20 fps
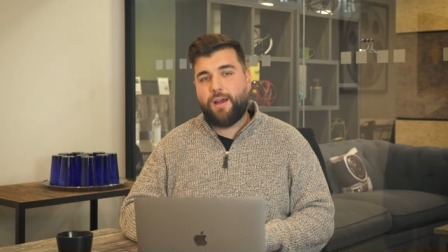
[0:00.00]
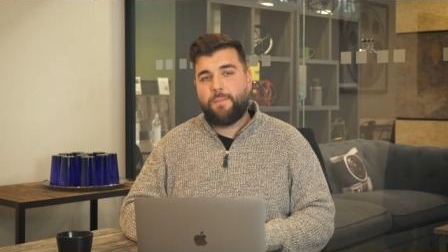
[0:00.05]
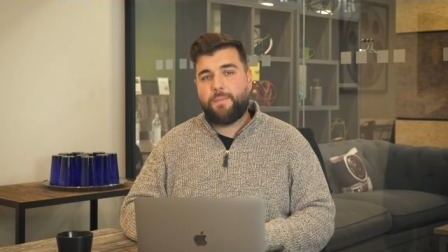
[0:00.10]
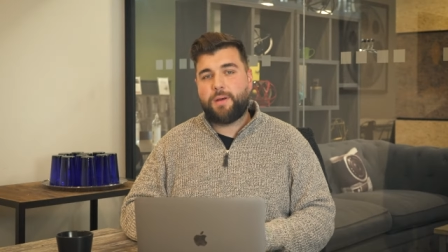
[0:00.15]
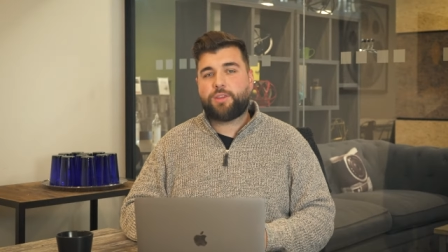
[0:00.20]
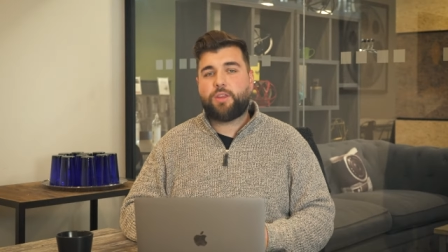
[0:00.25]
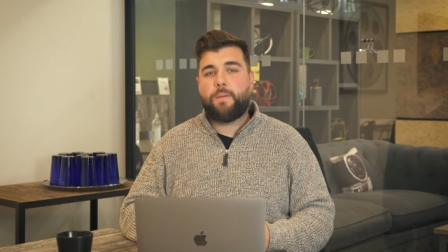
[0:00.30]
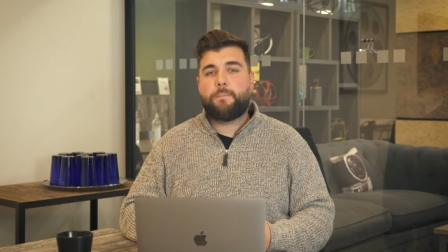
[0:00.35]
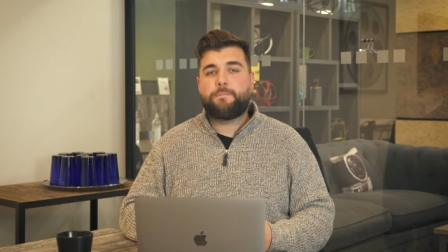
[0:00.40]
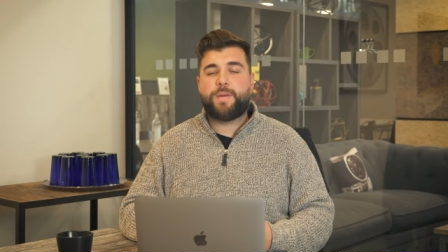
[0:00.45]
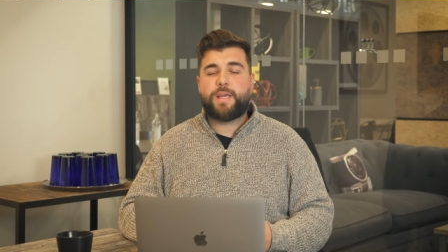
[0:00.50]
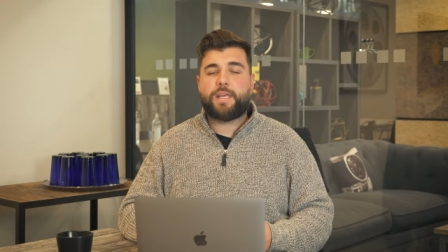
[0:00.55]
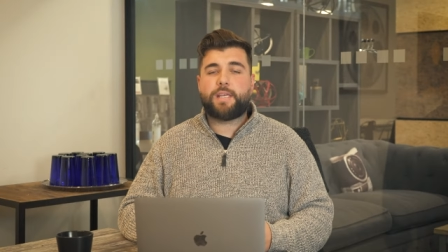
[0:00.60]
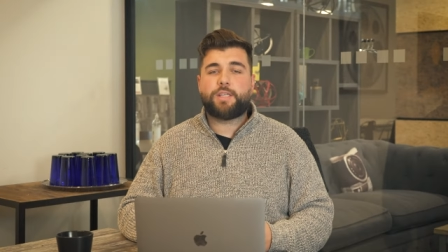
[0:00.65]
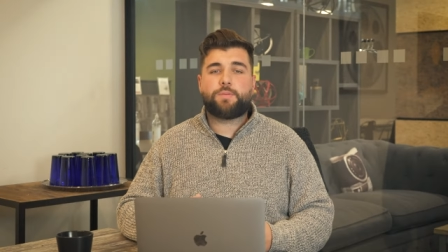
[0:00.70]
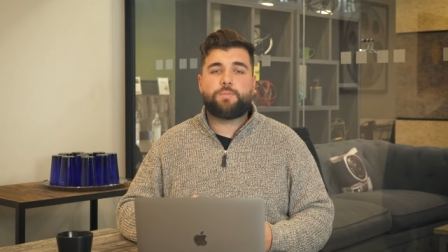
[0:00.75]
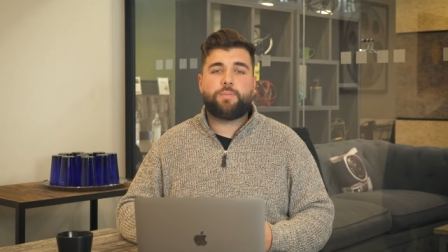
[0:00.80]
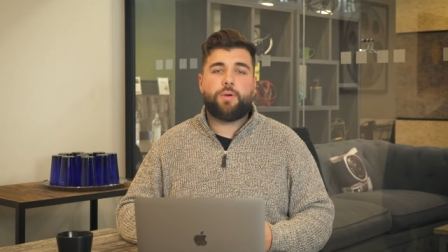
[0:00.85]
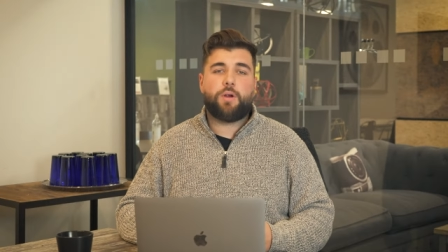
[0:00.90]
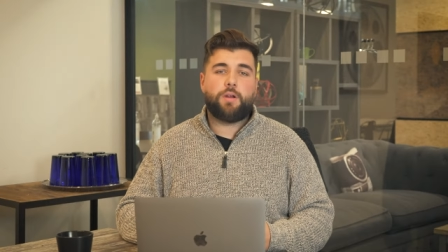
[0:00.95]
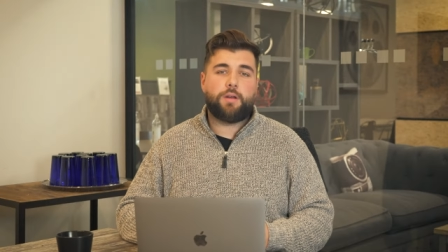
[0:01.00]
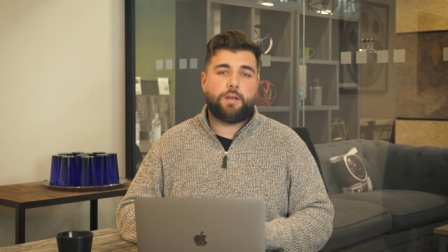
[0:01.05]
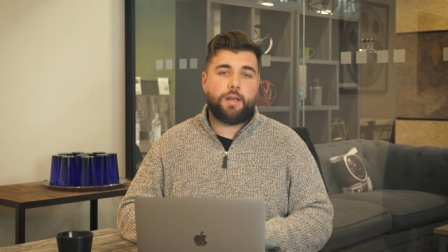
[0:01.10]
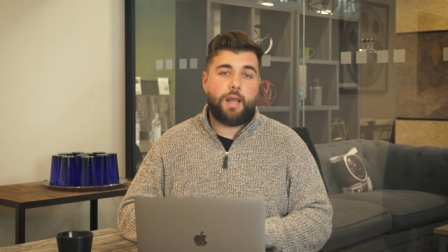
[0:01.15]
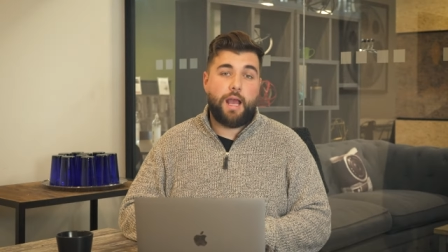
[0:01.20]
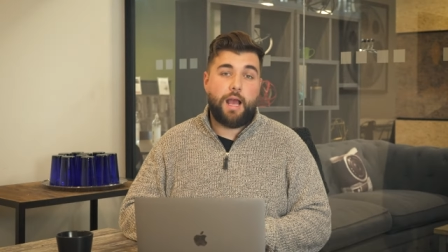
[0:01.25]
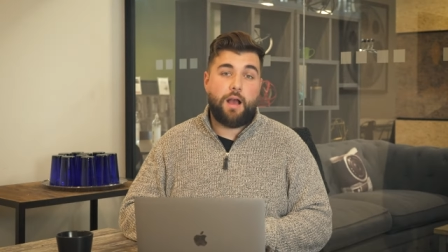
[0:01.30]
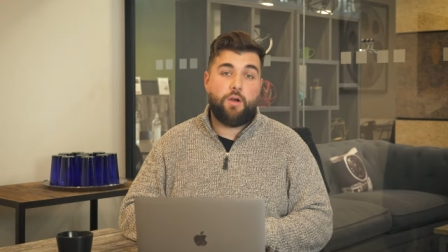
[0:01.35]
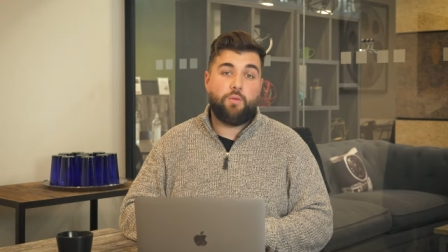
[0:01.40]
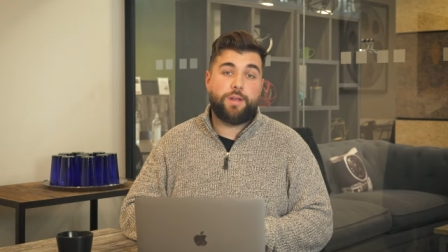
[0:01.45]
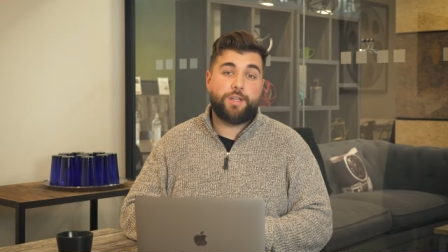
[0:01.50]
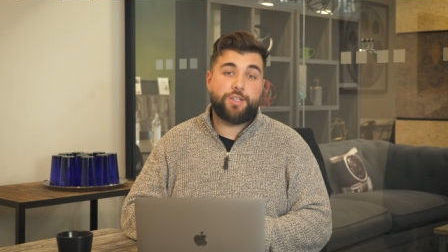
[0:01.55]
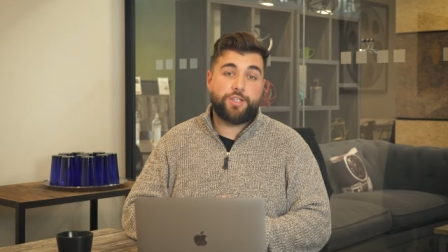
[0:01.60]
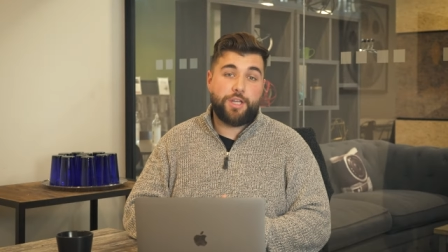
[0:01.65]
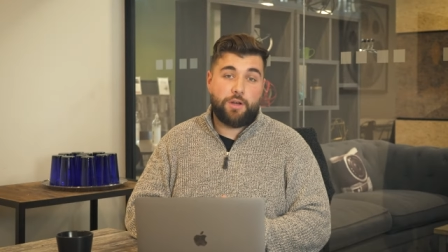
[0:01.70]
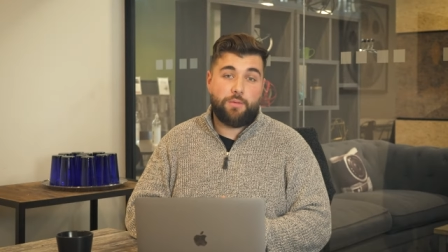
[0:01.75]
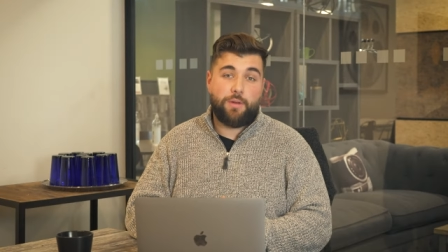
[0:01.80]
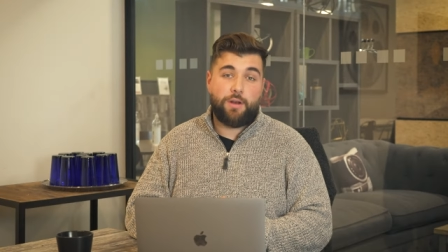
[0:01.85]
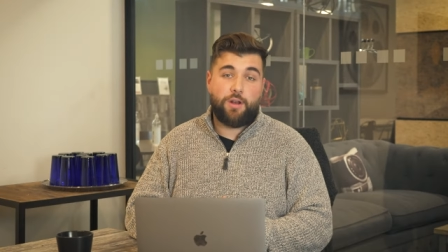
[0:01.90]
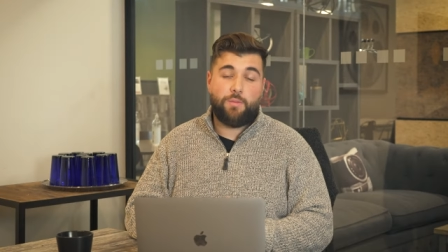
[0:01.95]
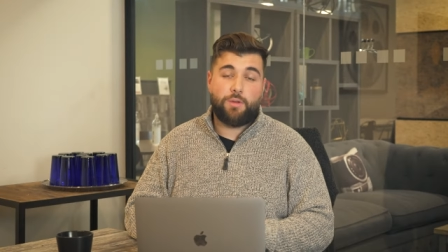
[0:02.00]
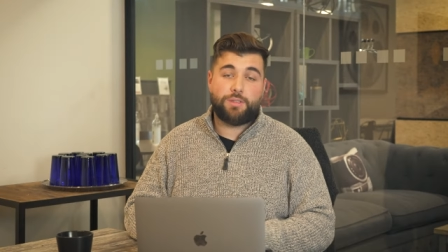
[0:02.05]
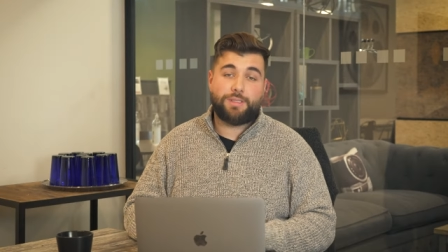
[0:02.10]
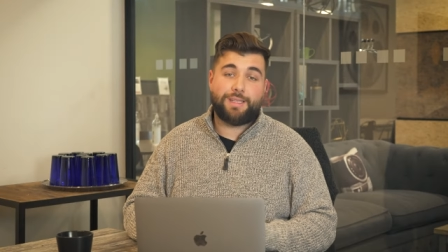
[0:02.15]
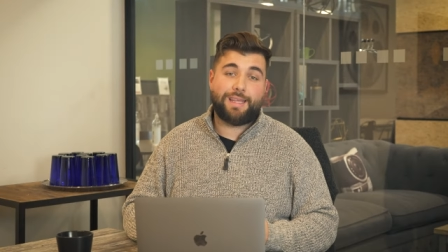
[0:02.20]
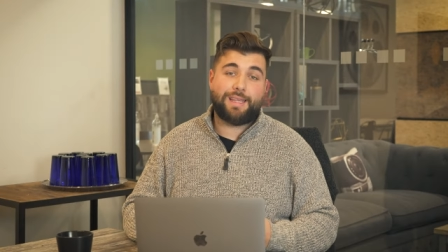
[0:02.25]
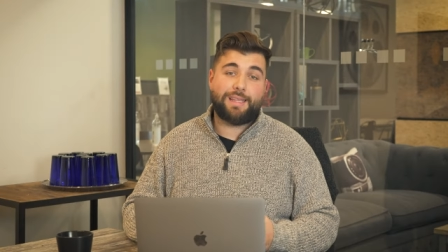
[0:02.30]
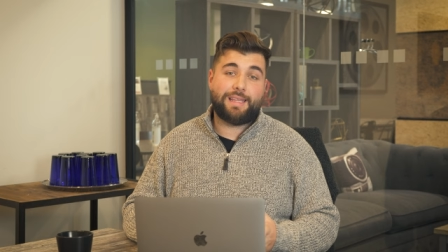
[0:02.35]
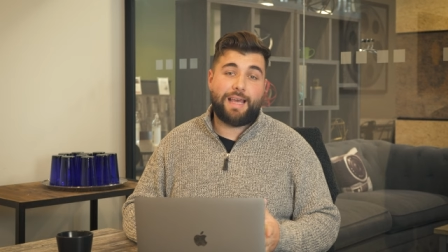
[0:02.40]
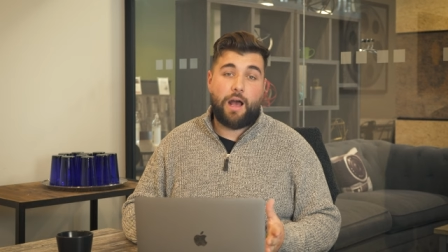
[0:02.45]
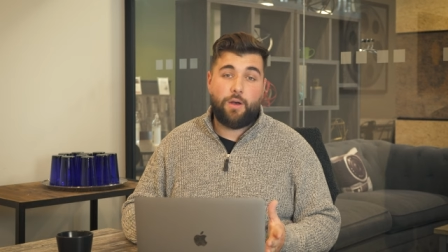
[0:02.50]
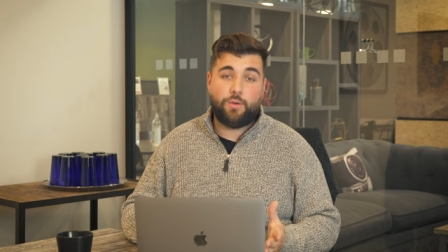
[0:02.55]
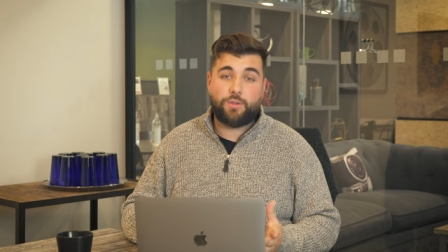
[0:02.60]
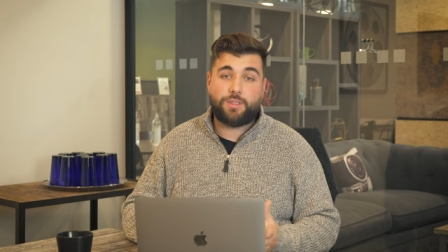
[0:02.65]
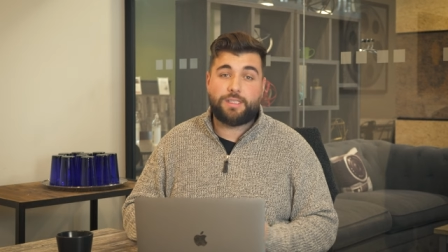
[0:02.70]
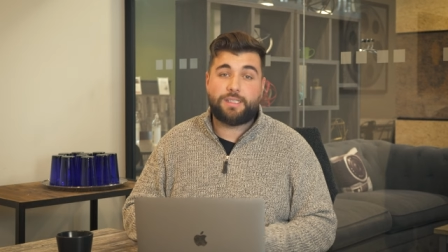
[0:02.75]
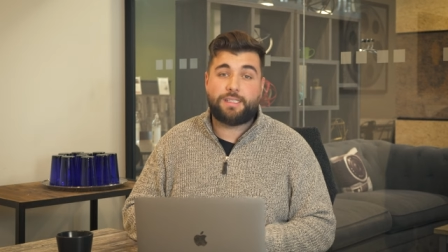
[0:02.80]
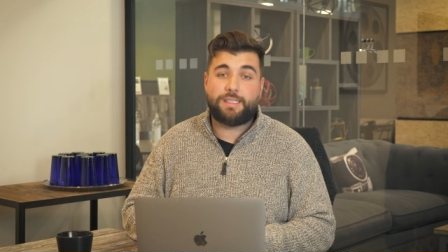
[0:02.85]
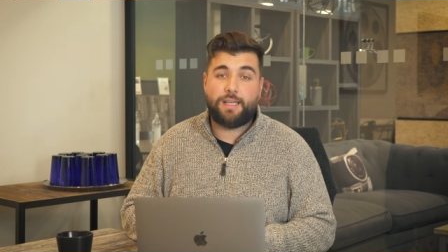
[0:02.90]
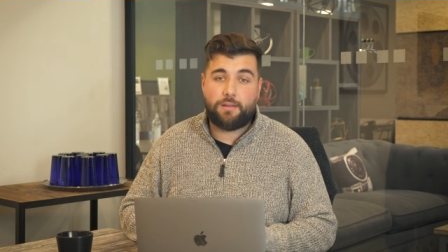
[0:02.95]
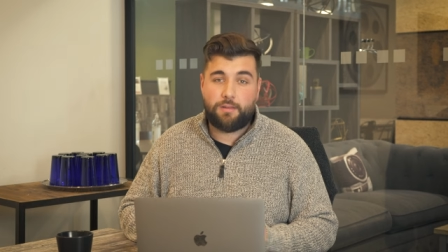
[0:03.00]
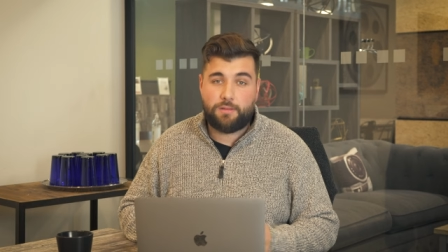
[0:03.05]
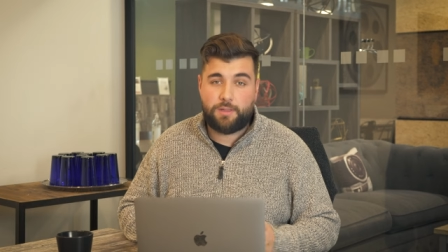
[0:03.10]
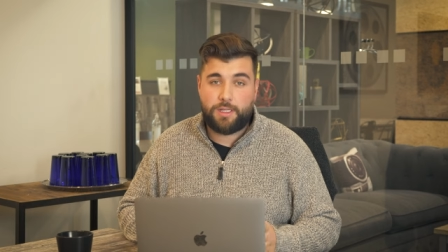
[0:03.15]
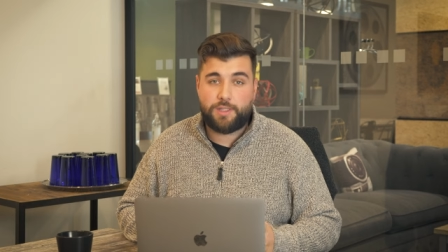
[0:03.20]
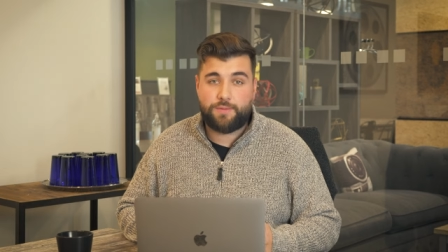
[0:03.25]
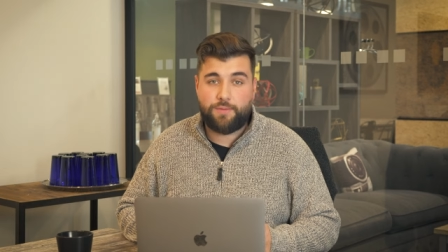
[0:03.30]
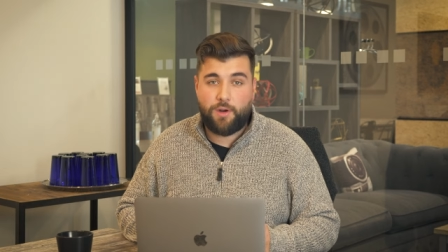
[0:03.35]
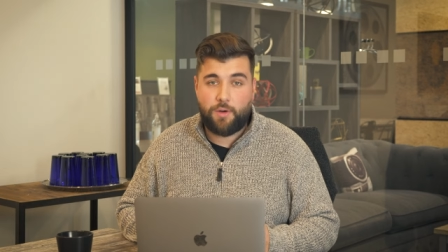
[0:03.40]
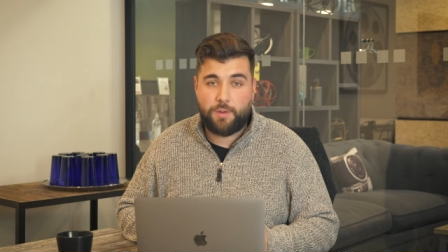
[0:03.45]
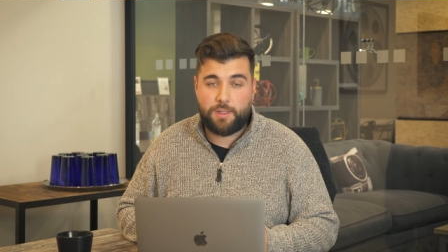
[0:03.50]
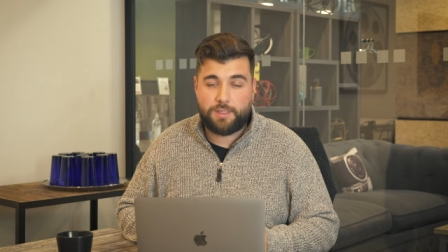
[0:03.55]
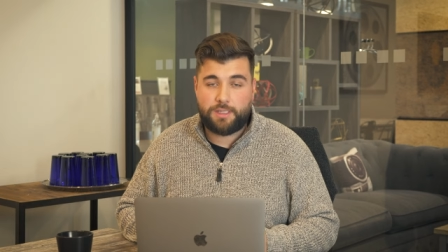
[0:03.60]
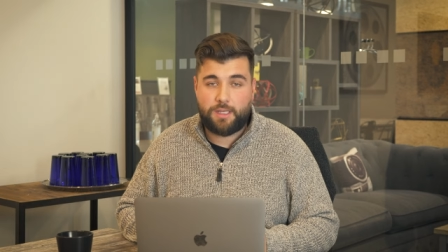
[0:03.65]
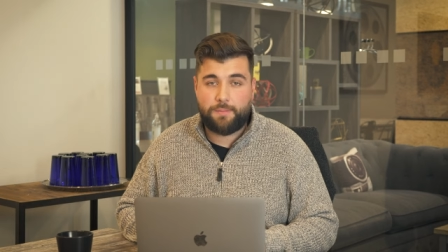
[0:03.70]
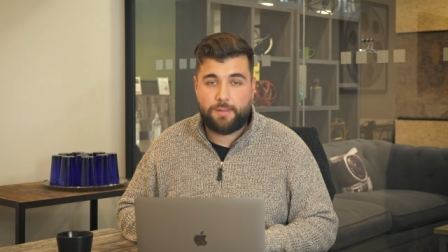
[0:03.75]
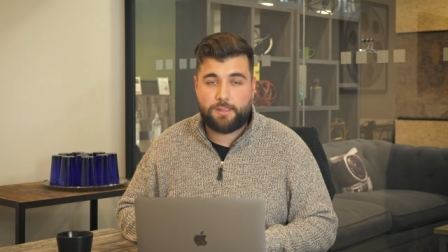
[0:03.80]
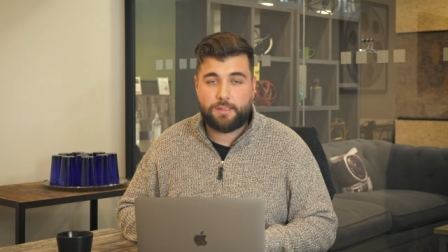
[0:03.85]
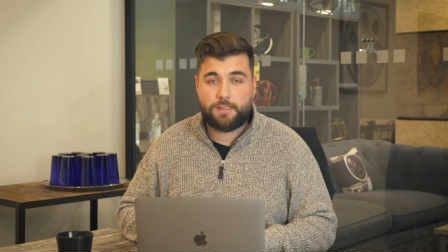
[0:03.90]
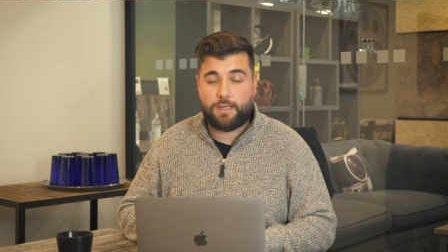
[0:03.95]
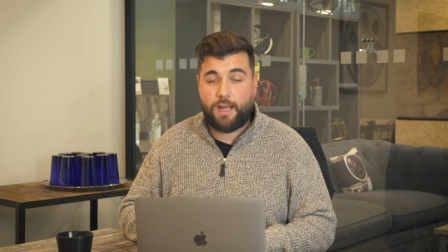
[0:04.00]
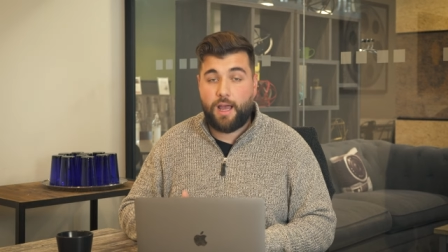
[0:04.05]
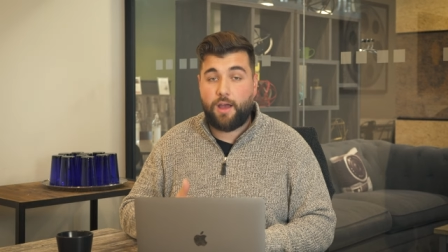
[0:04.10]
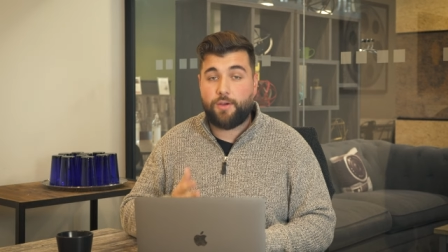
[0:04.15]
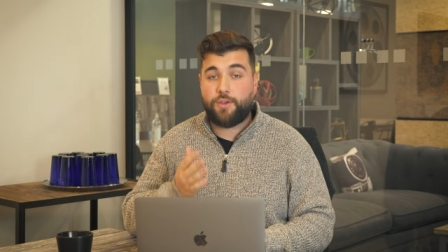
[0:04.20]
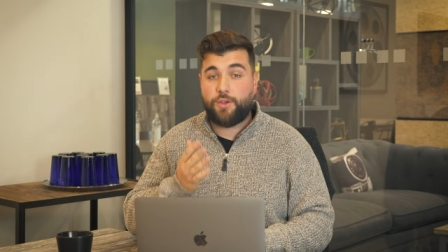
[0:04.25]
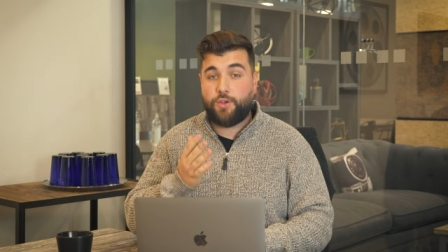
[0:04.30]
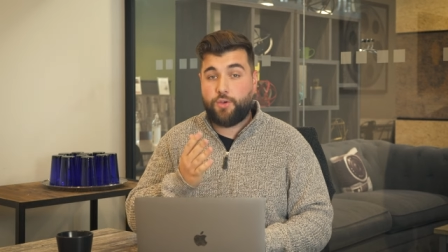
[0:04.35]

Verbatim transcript: but the biggest part in how we generate almost a thousand seller leads for our real estate business and how